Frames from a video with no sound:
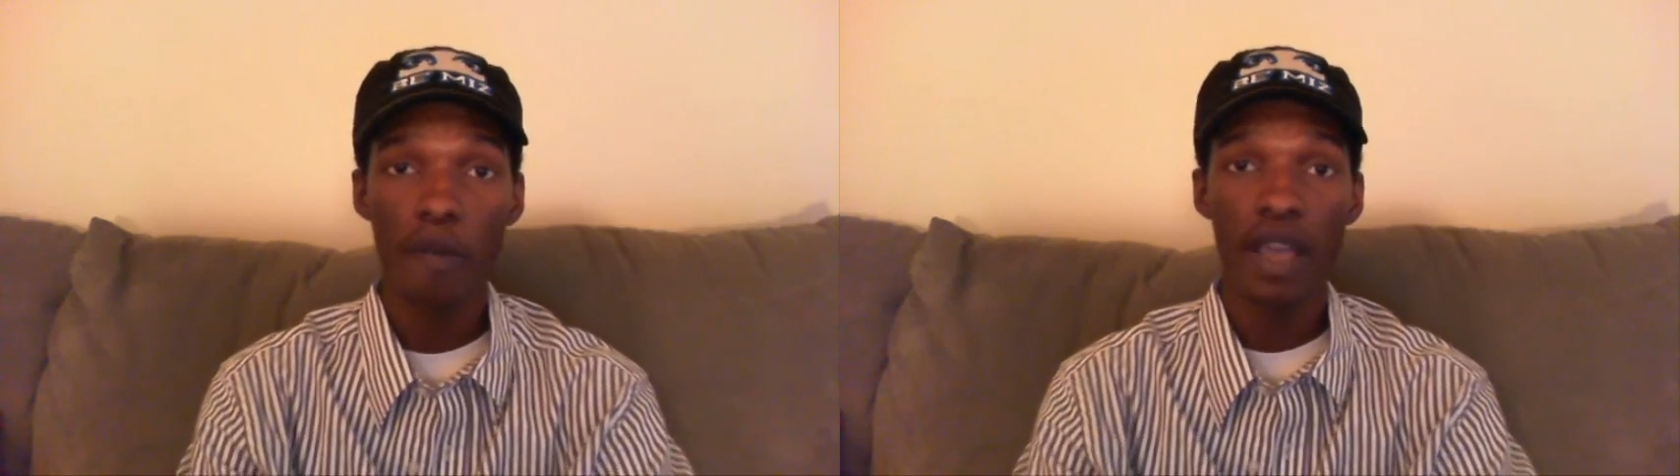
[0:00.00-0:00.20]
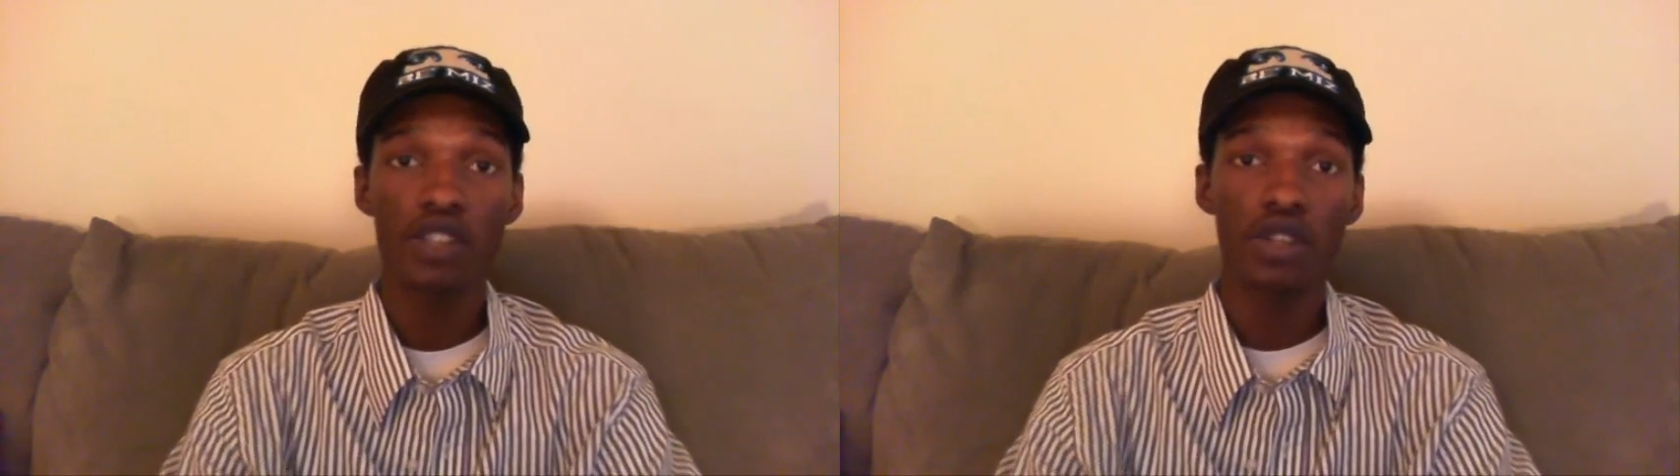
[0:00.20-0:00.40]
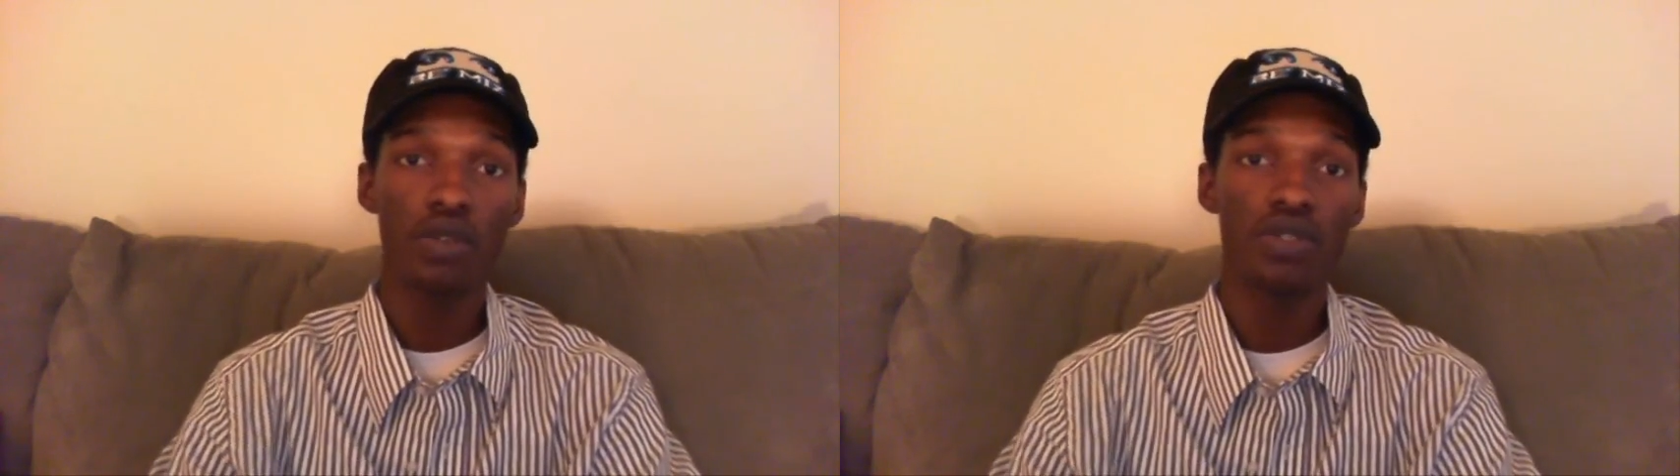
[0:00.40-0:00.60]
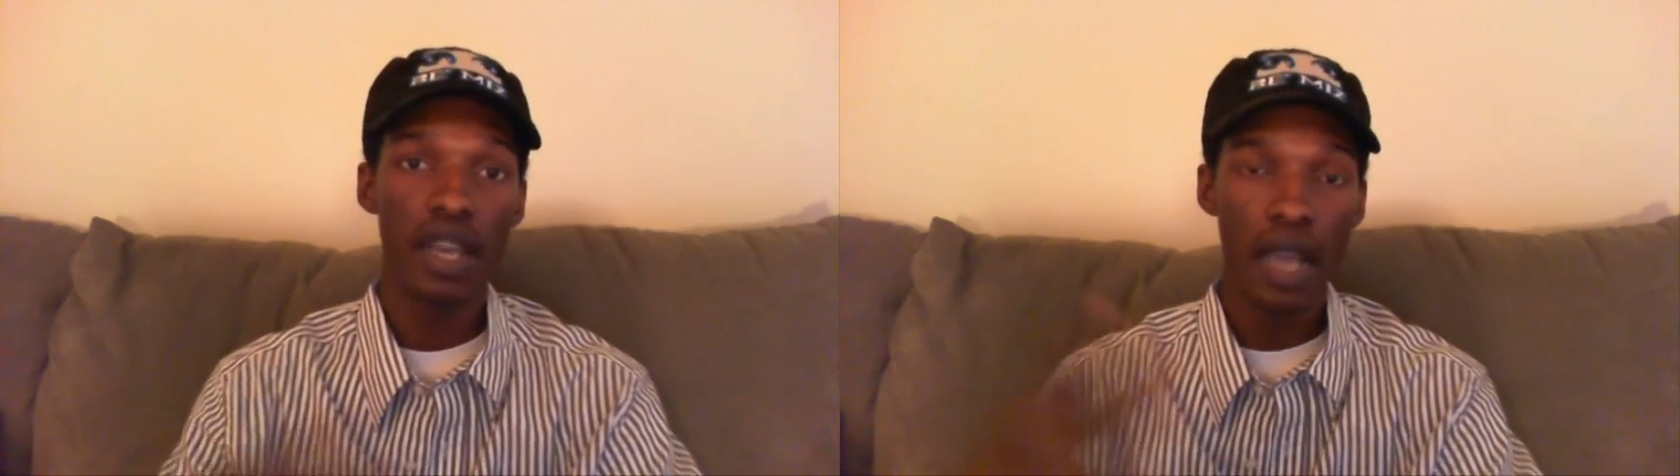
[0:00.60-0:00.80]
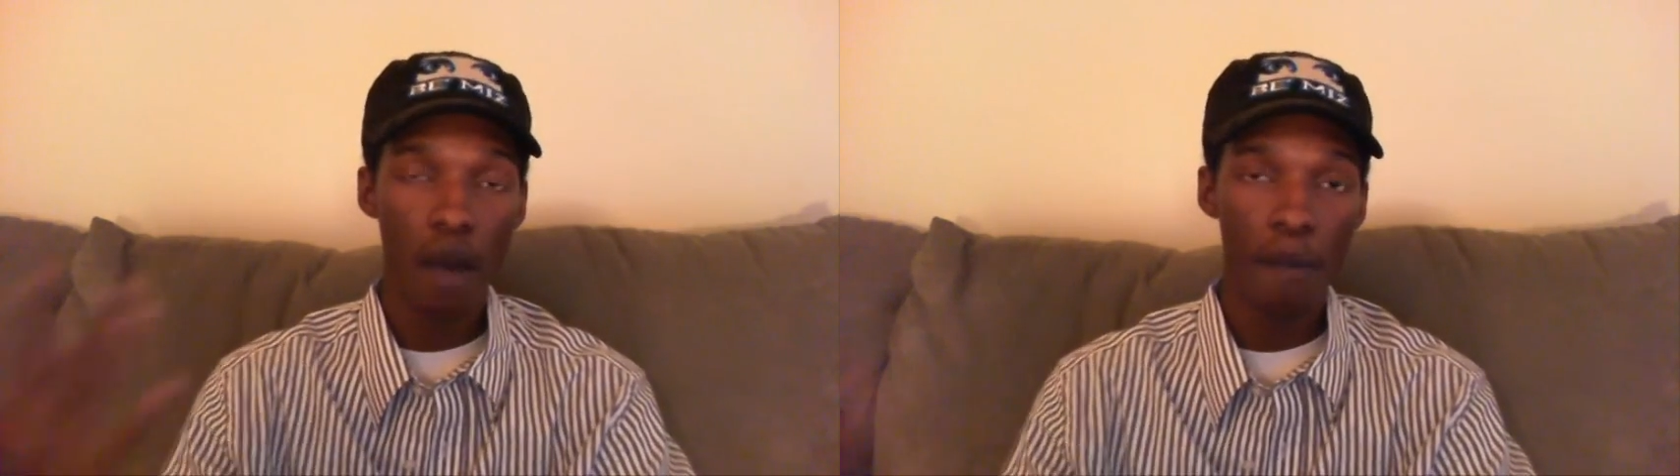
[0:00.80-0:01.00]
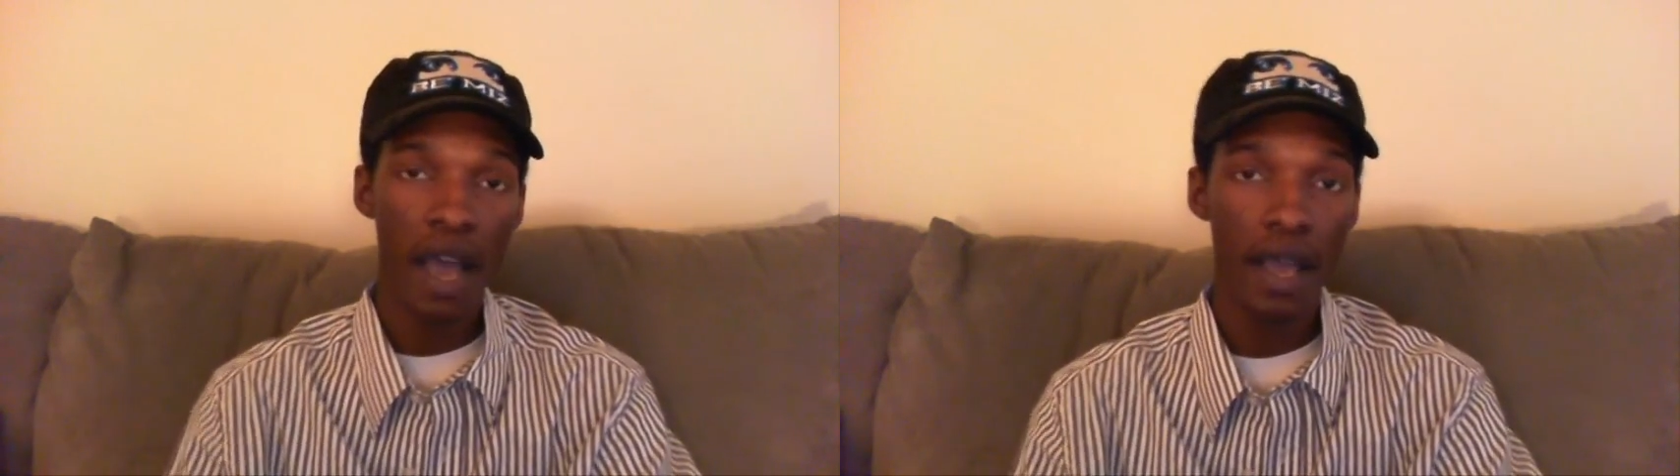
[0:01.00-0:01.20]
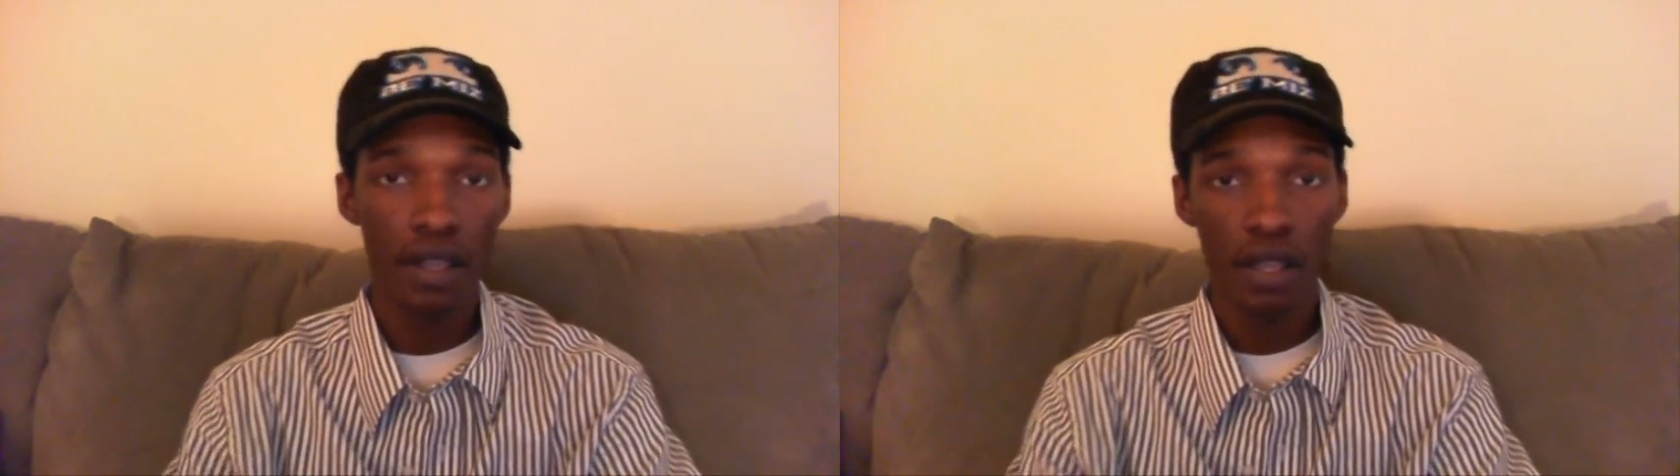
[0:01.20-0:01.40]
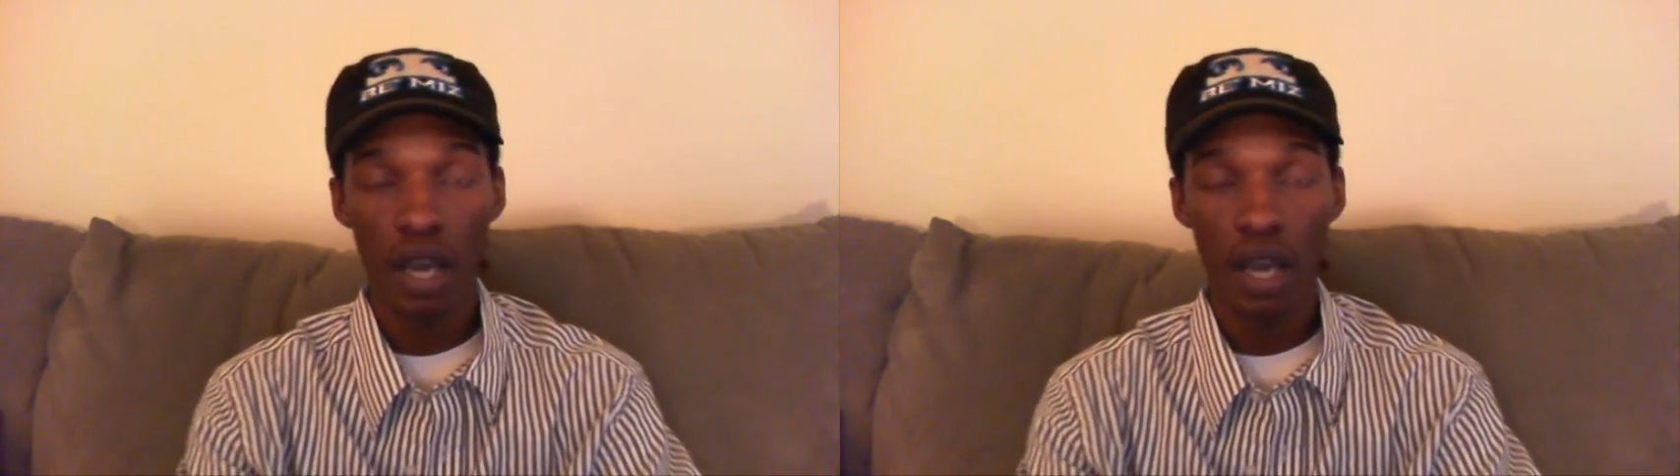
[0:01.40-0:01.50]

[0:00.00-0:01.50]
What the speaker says: make sure you check out my